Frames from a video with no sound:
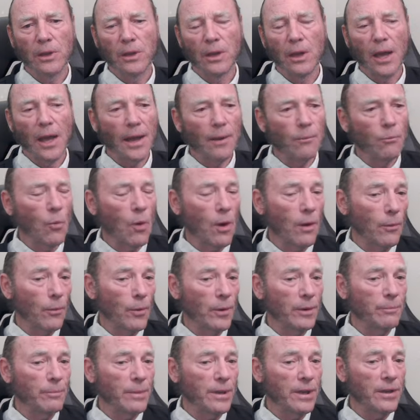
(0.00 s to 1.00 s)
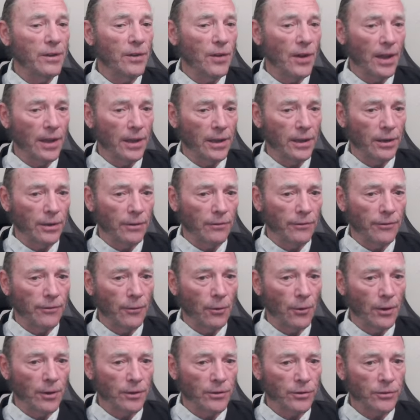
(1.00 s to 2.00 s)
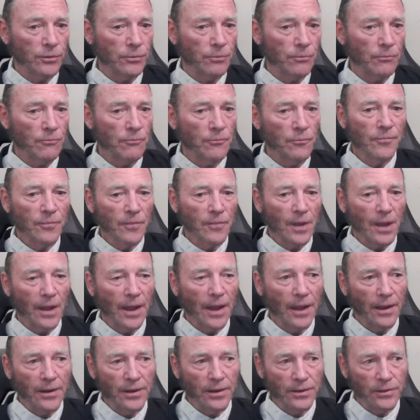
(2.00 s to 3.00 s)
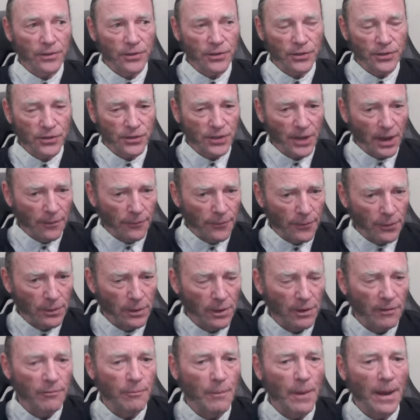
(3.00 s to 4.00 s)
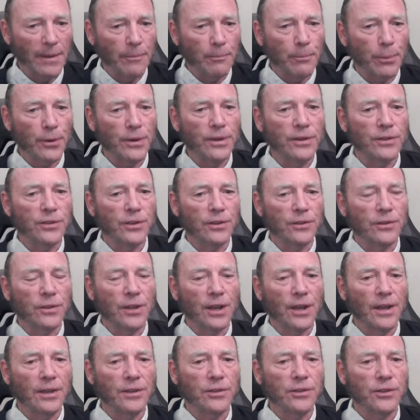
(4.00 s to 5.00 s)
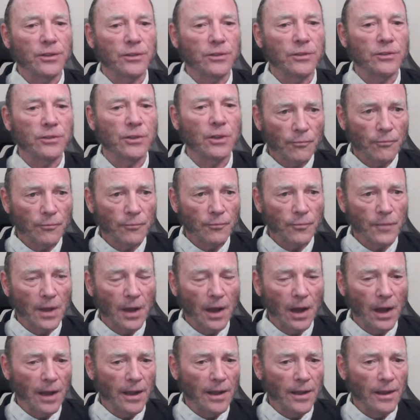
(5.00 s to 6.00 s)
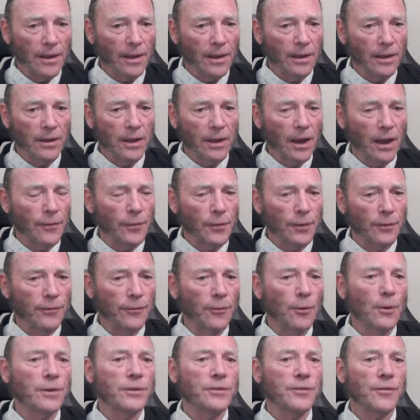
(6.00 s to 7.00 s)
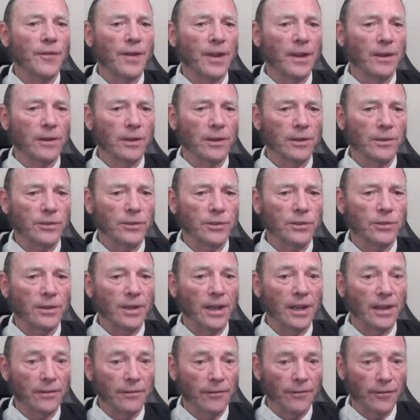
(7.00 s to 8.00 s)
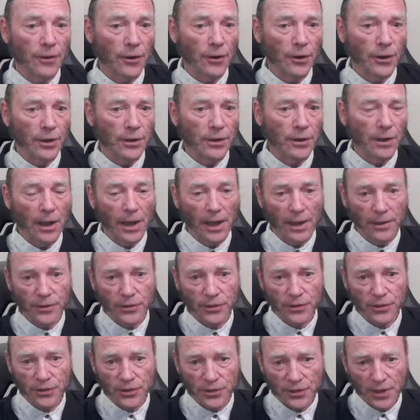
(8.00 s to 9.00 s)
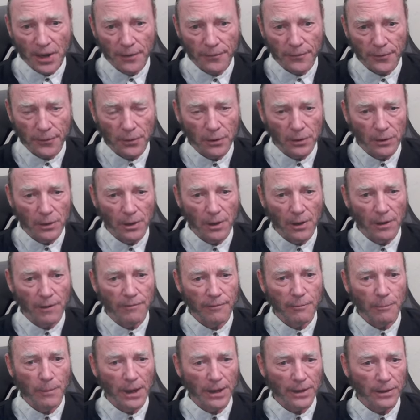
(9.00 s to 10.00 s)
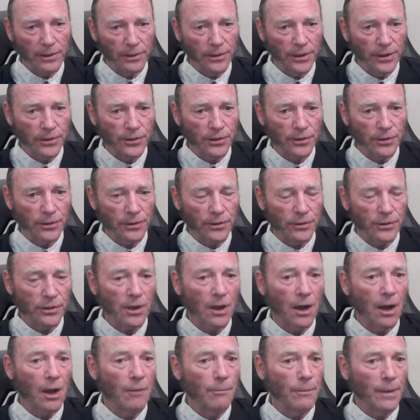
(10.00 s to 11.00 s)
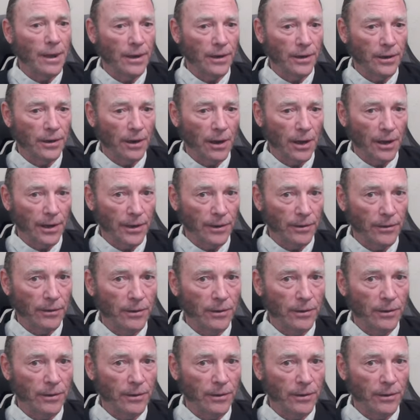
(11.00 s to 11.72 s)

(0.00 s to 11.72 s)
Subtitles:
And what would be negative force? And in several of my presentations, I got the force valence inverted, and several of my listeners commented on it.